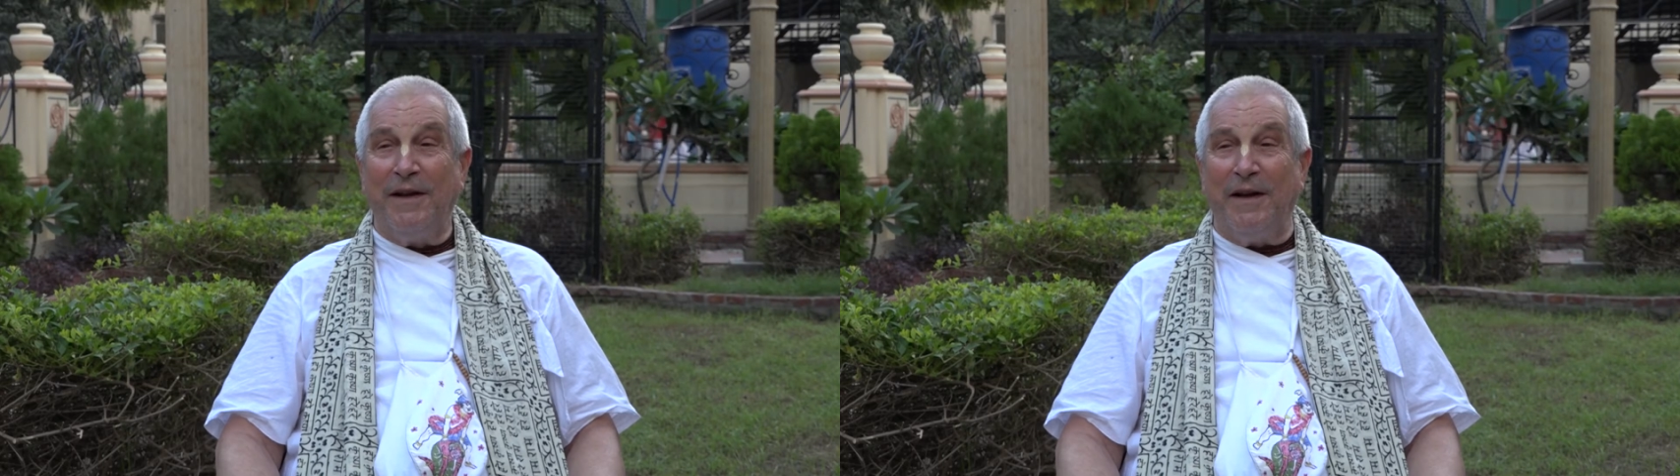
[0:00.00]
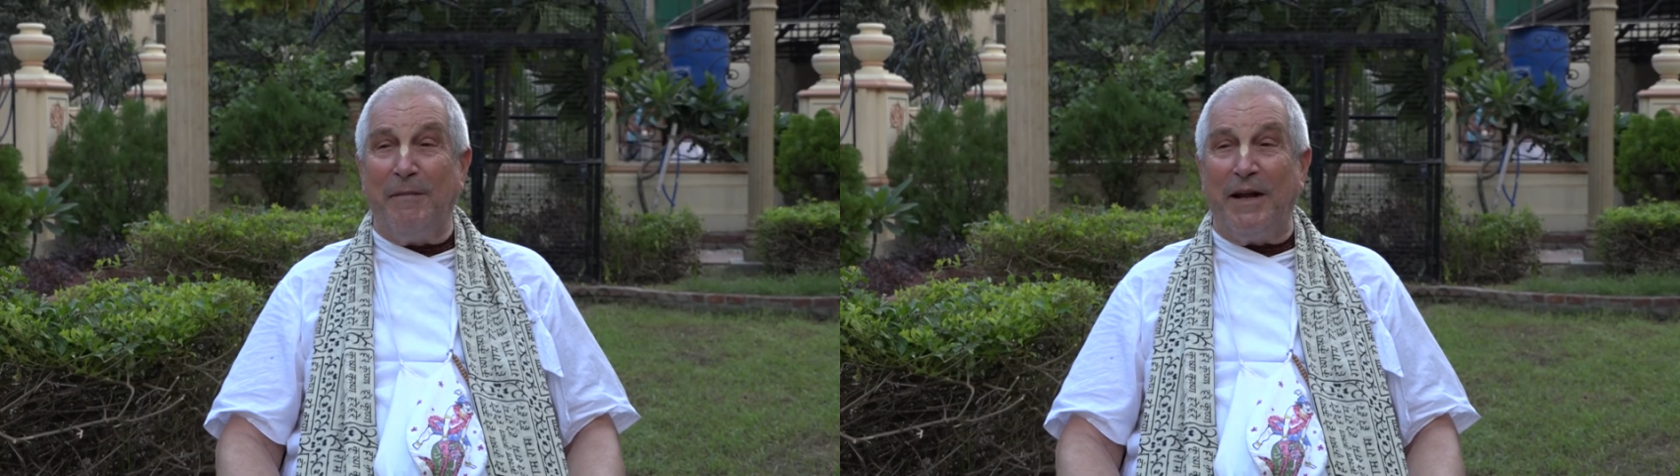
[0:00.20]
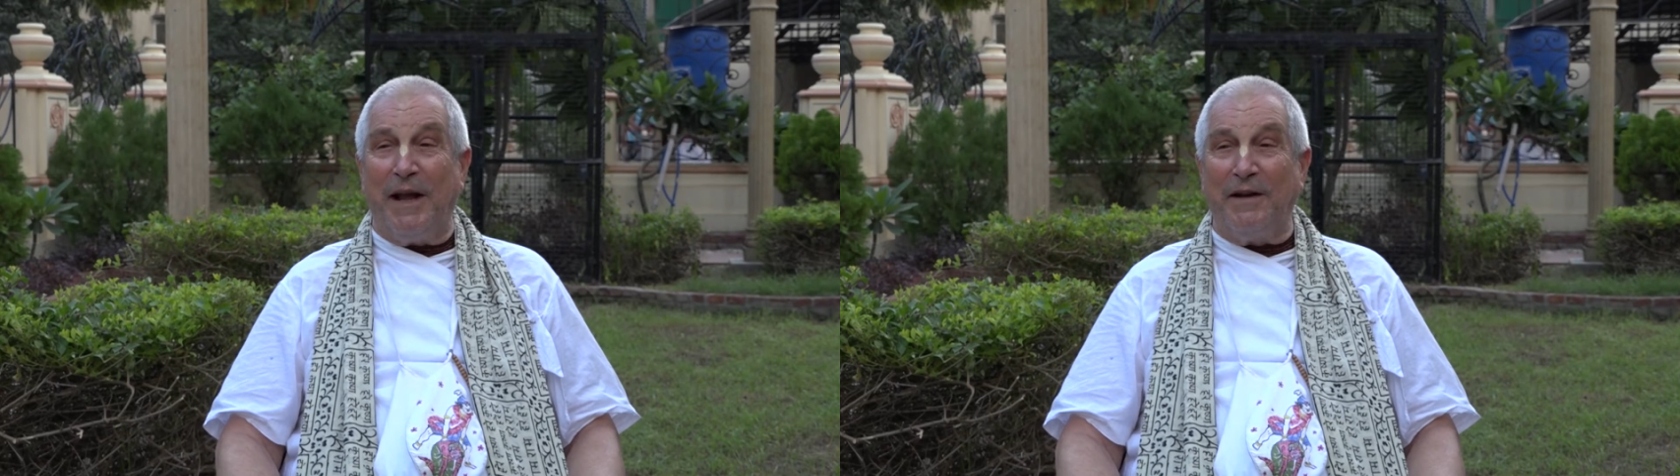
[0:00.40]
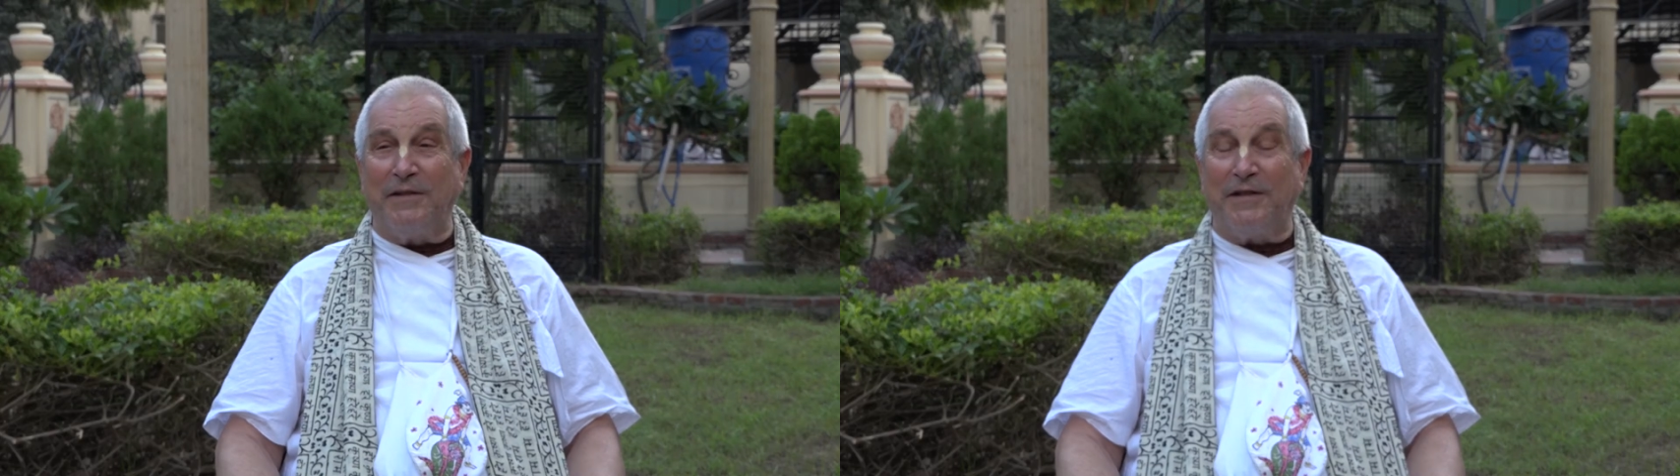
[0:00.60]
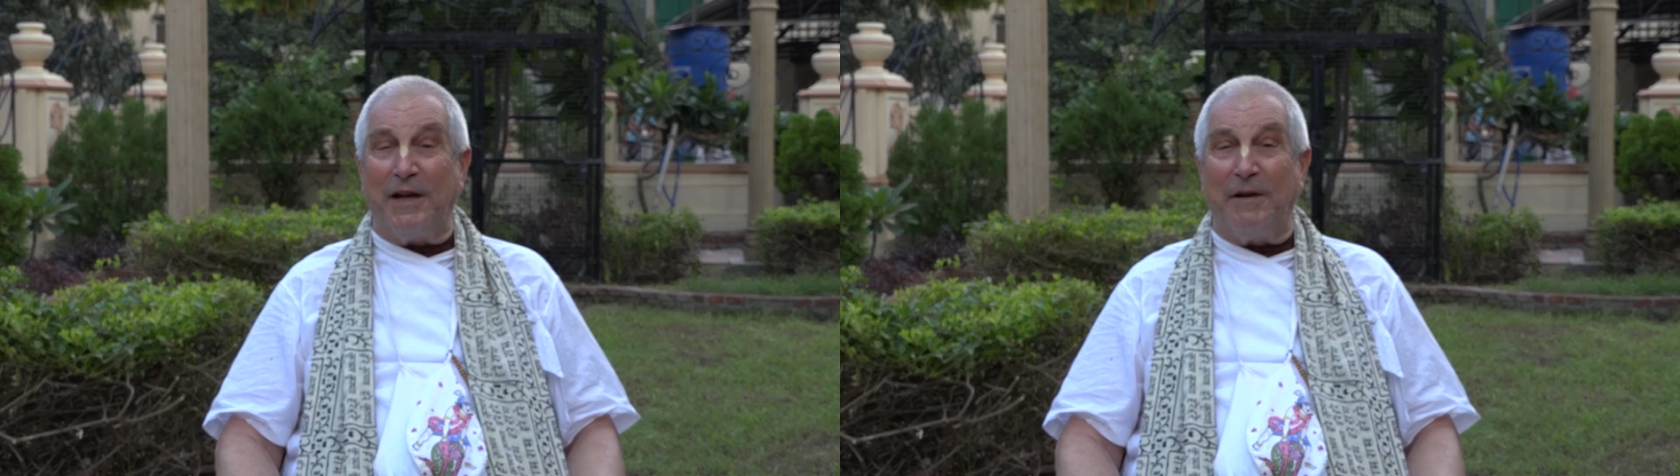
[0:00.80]
and he began
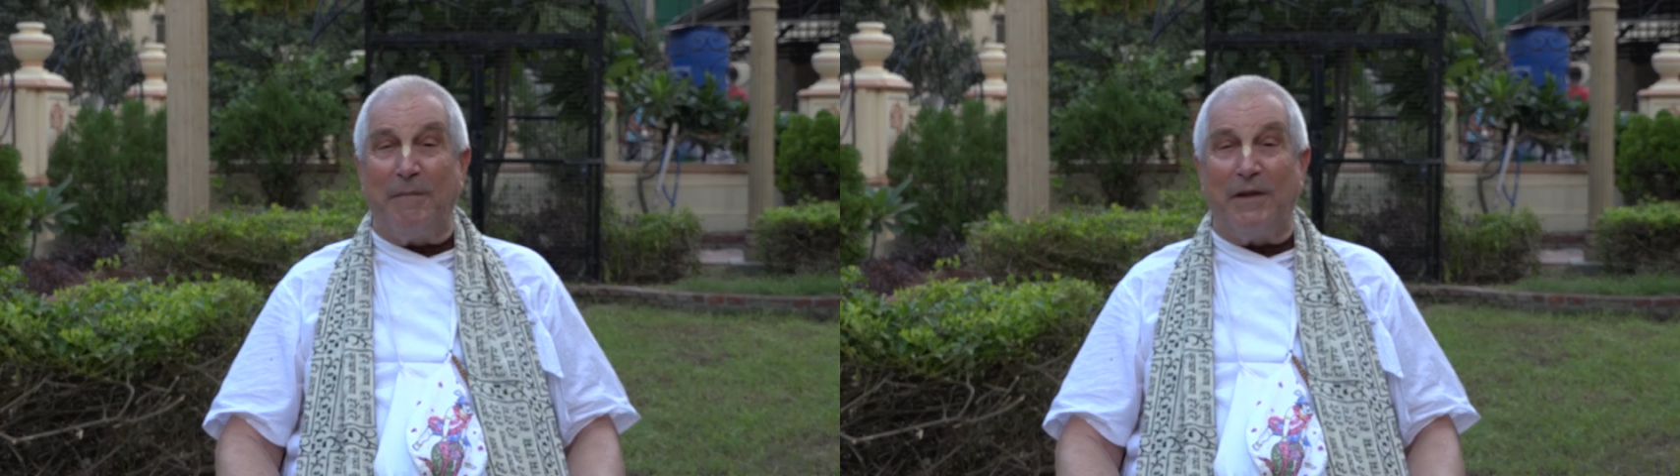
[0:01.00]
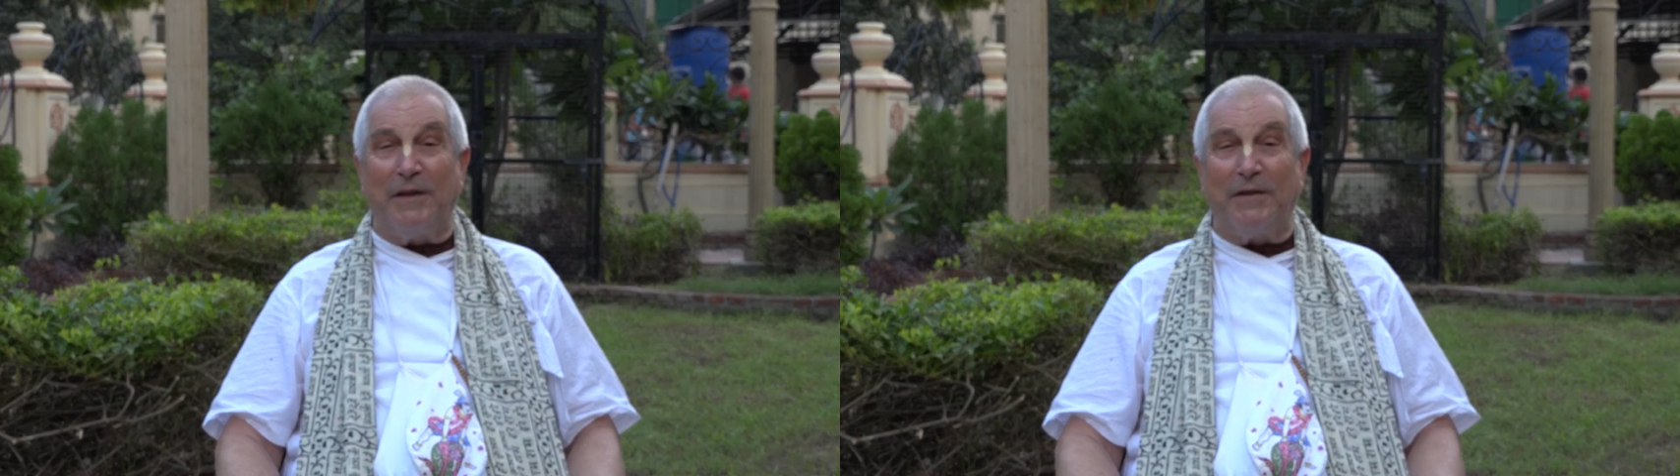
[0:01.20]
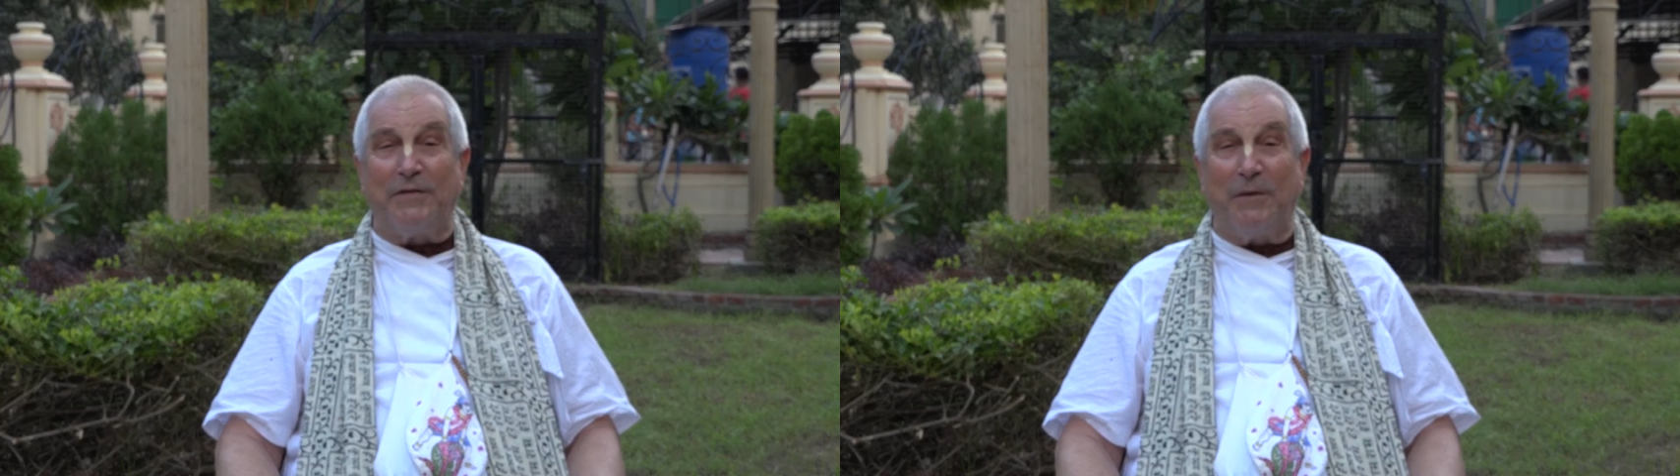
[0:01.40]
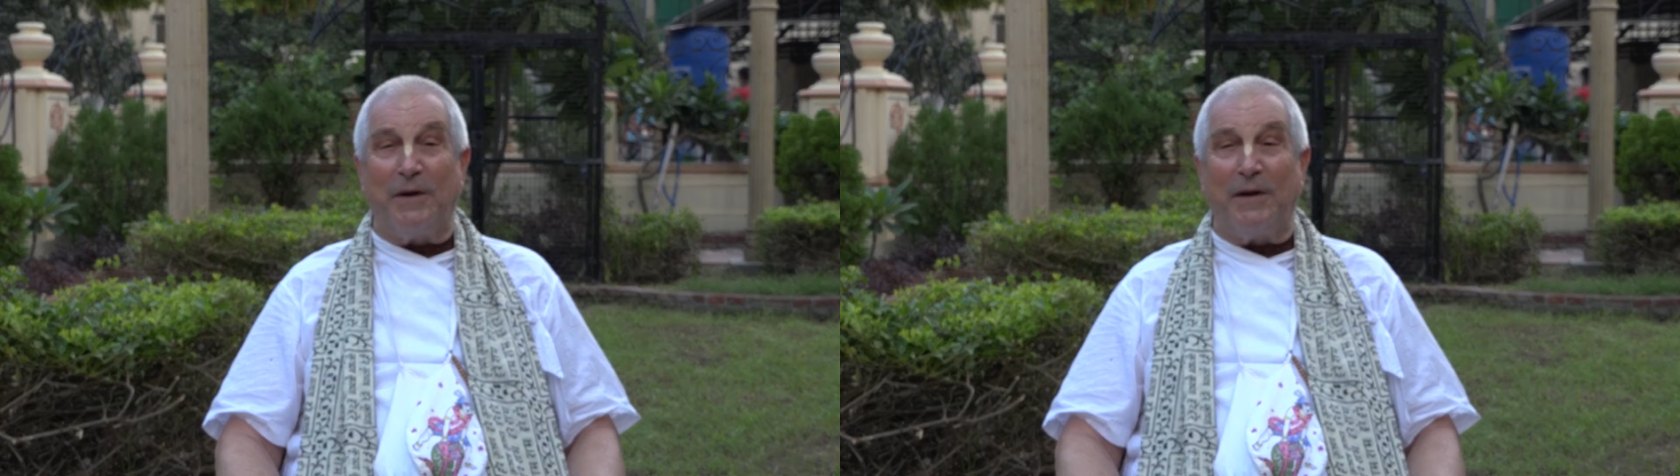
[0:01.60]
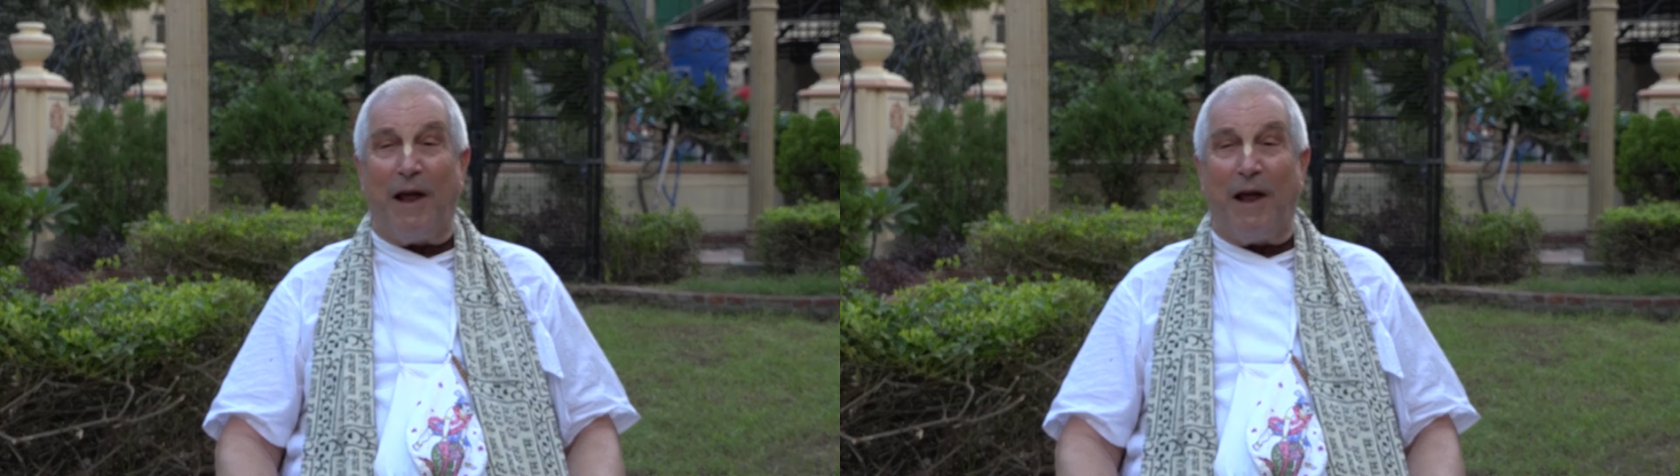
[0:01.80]
to say to Mother Yasoda,